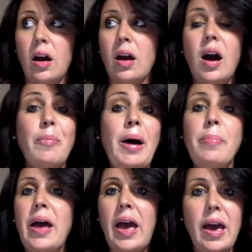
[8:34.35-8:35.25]
come up
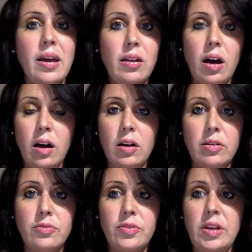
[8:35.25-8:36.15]
ahead
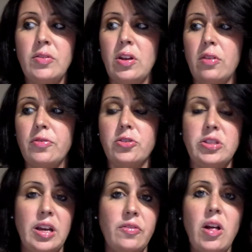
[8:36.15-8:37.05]
of even our first
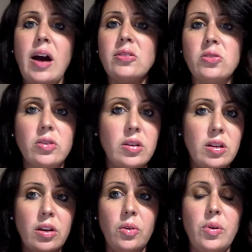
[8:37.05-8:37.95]
day of class, or
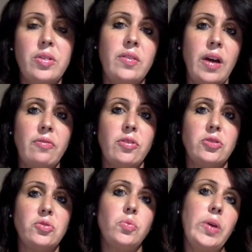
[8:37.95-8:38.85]
within that
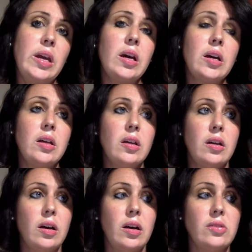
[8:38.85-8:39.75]
first week,
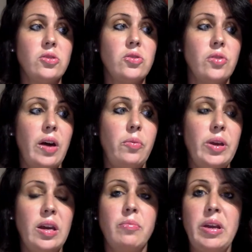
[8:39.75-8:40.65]
so that we
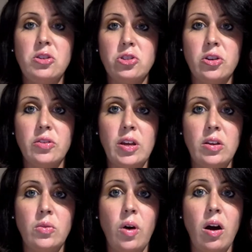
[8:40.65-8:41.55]
can make sure that
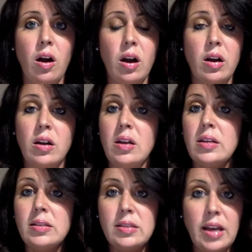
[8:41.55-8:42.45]
you are
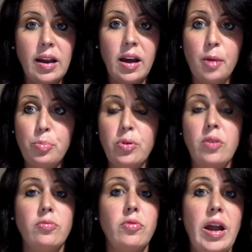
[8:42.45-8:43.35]
set up,
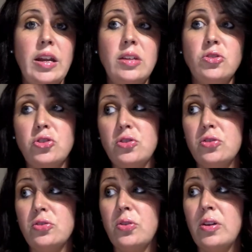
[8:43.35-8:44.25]
ready
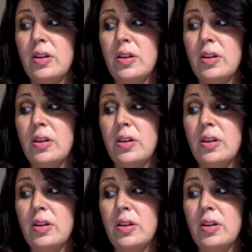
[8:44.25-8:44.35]
to